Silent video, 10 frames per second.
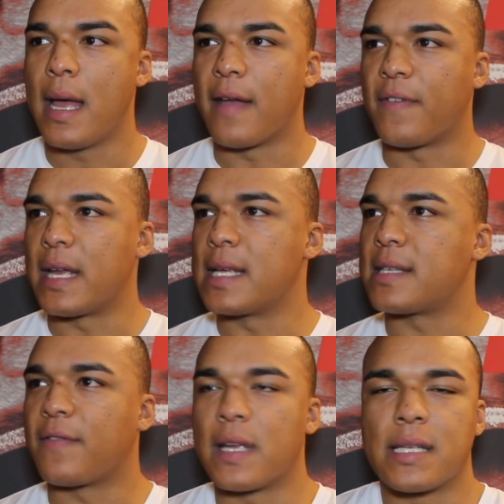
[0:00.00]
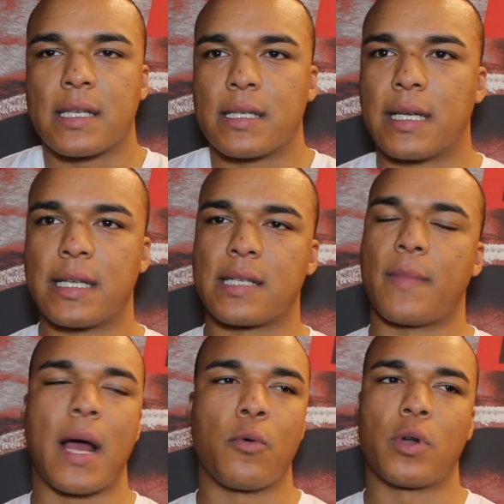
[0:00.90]
if he is, if he isn't, it doesn't
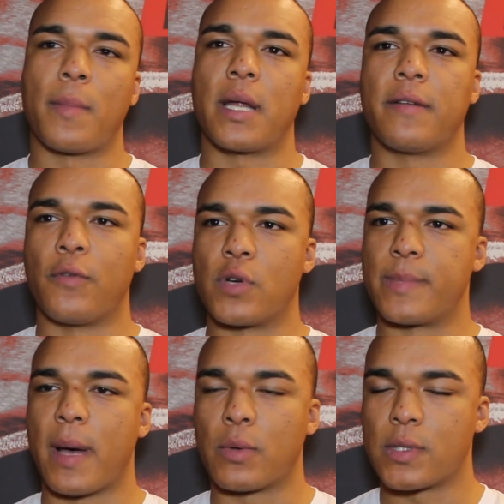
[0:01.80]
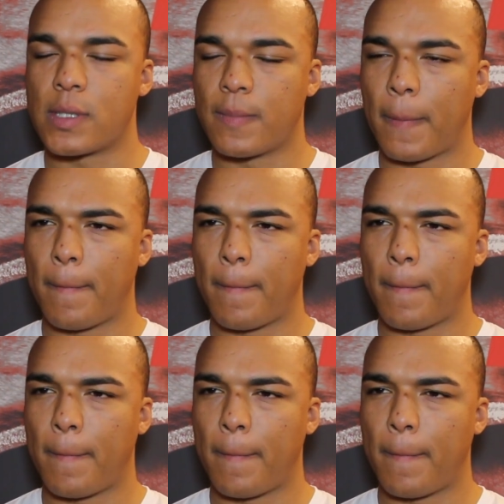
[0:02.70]
matter. All I'm hunting for is belts.